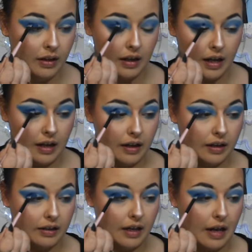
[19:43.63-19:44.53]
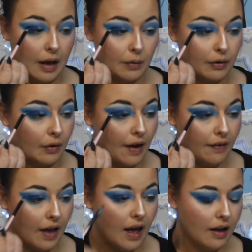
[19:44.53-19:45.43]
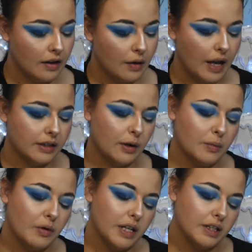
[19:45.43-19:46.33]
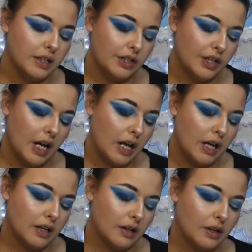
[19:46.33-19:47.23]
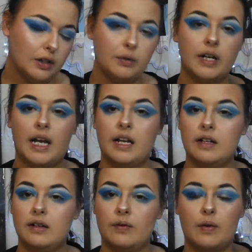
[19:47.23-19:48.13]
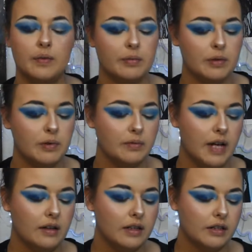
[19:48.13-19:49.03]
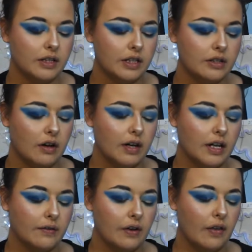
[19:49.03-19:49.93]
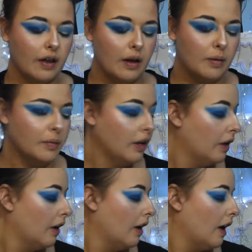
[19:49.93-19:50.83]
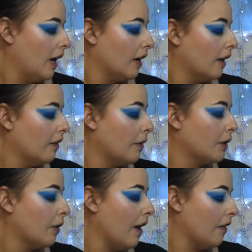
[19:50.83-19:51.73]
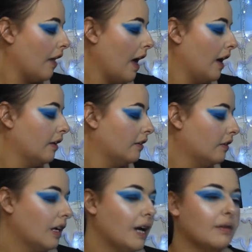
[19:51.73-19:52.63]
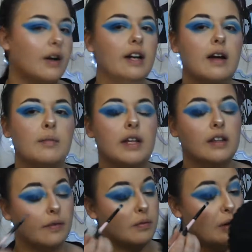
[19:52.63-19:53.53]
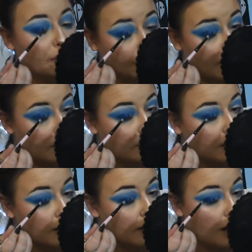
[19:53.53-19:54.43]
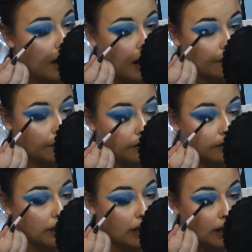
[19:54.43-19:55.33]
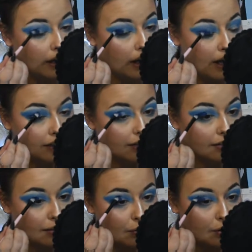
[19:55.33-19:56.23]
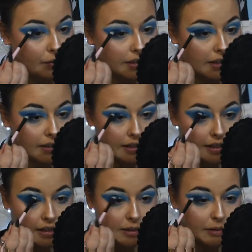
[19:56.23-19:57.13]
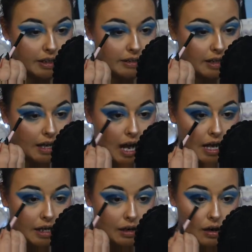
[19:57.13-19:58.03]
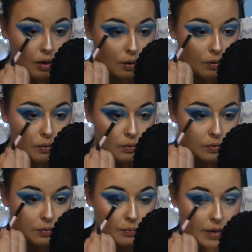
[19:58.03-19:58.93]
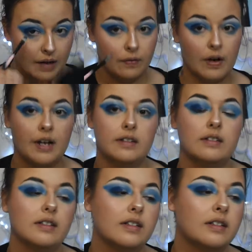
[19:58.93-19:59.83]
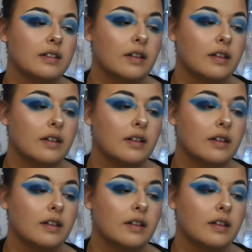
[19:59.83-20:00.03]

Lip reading: And I regret that. Oh yeah, so I'm going into the shade Clued In from the Blue Moon palette just to darken everything up. And I regret that. I regret not being there for both of them. I feel like, I think the only reason I did is because, like, I know my friends